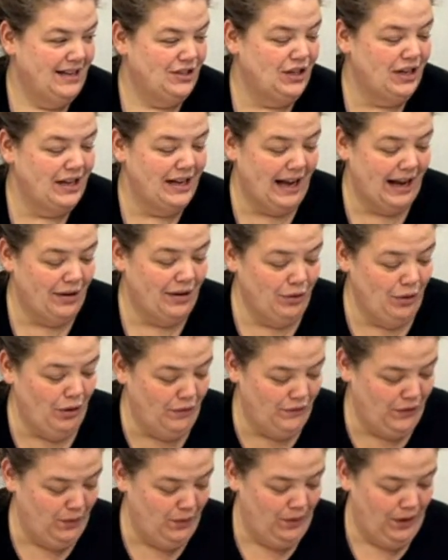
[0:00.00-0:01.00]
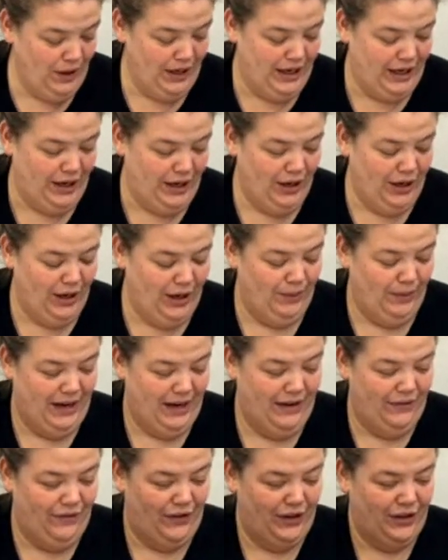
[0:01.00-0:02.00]
Janine, I don't know if you were here
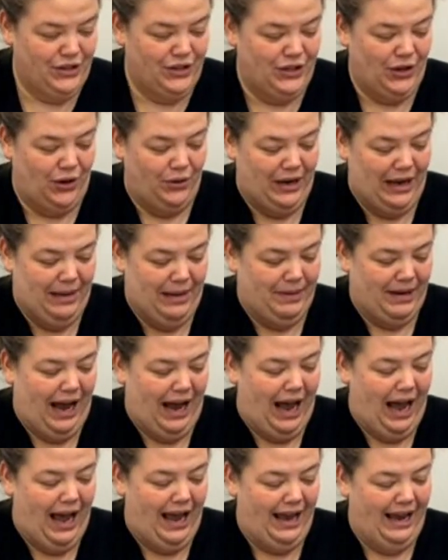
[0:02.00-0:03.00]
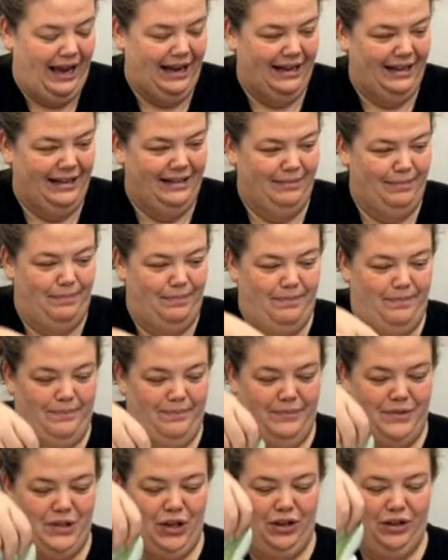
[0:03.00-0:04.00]
when I first showed it, but I
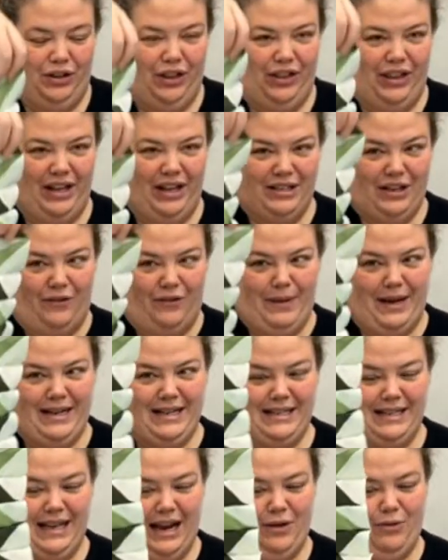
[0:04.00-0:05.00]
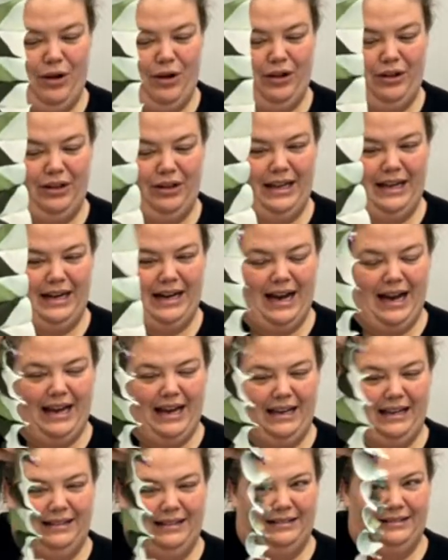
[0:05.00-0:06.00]
took the things off my design wall
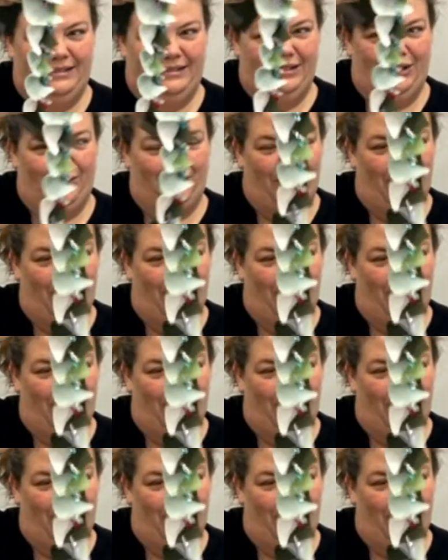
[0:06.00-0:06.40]
and the